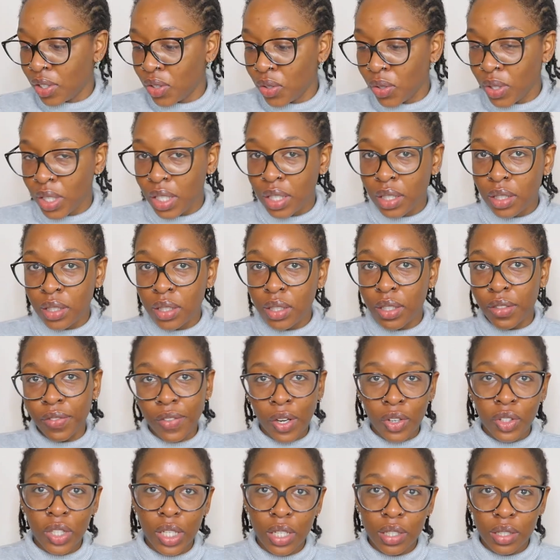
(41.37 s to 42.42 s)
you need a
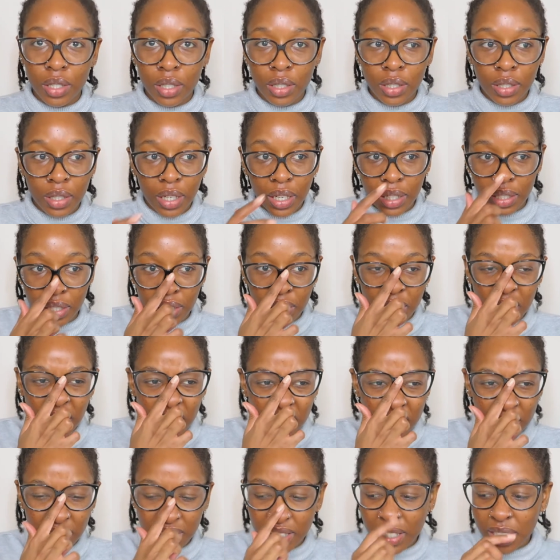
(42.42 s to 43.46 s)
foundation, any
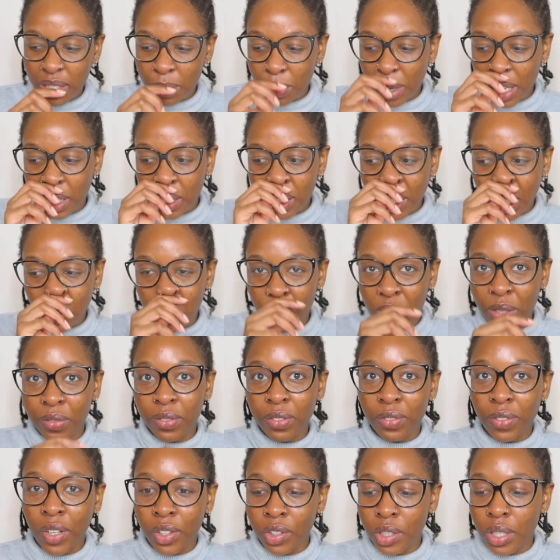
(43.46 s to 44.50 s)
color, it doesn't matter, like whatever
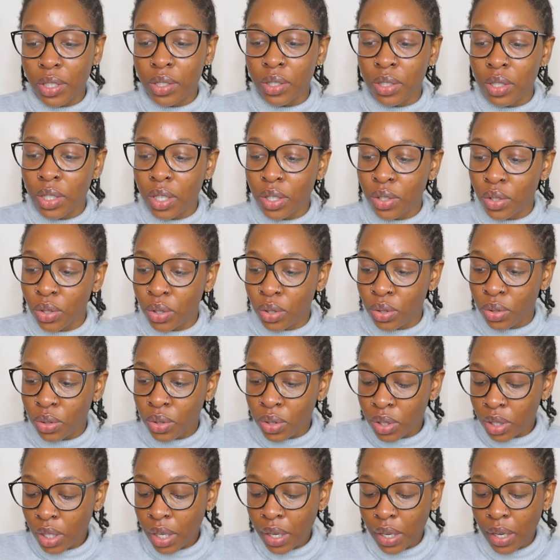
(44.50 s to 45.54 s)
foundation shade you
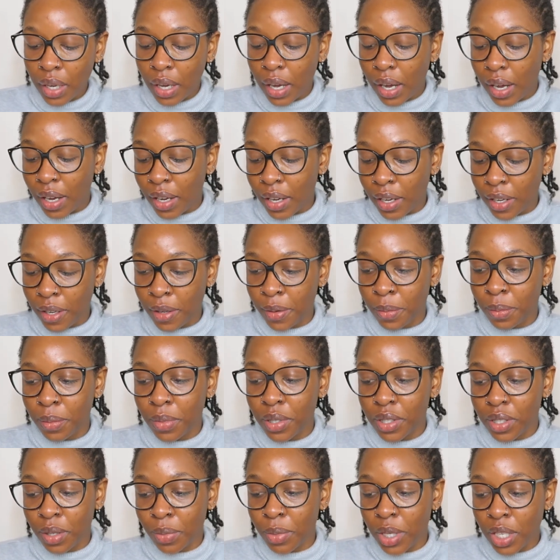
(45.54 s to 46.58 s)
use.
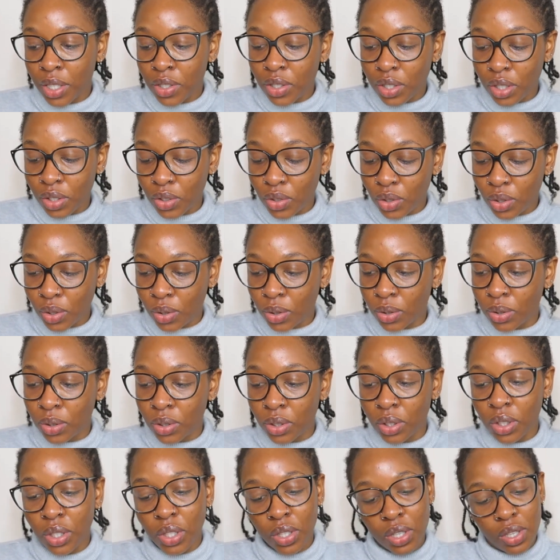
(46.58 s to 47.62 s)
Some edge
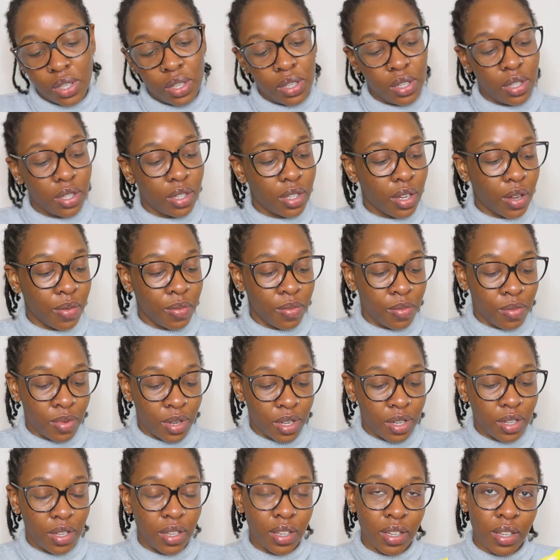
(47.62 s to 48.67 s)
control, some
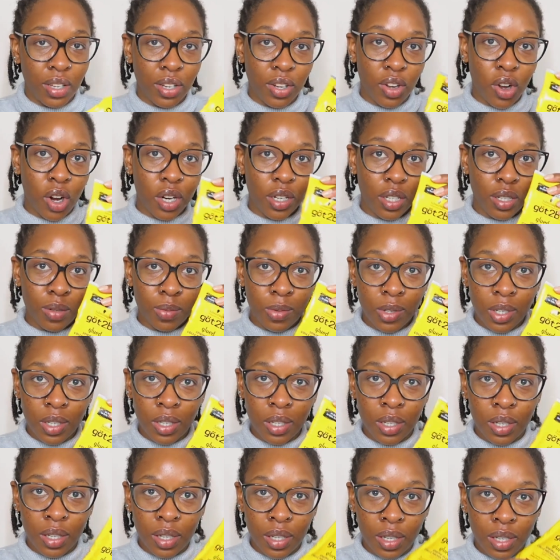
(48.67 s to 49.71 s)
got to
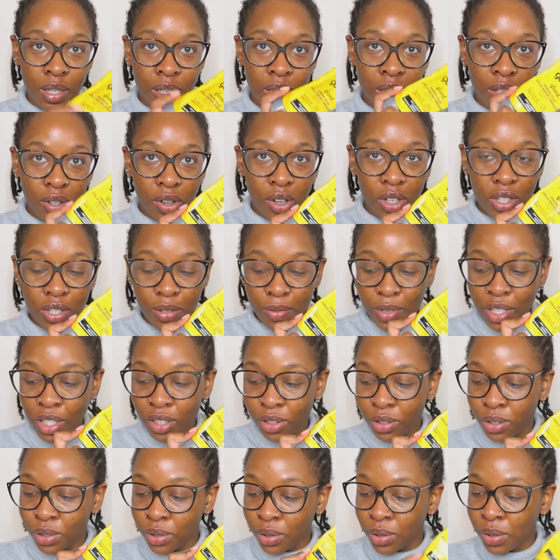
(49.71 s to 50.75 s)
be
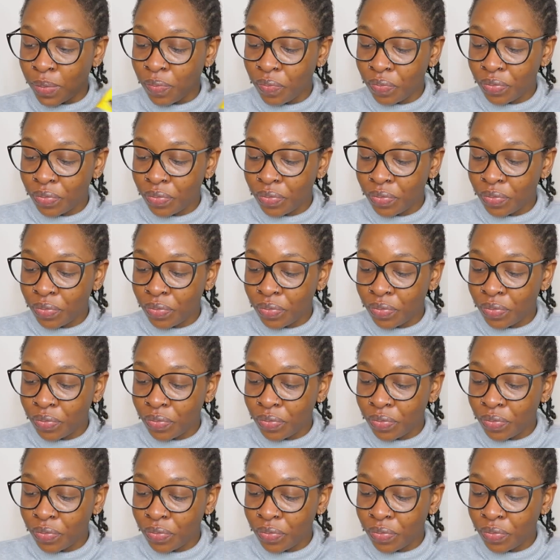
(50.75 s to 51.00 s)
glue,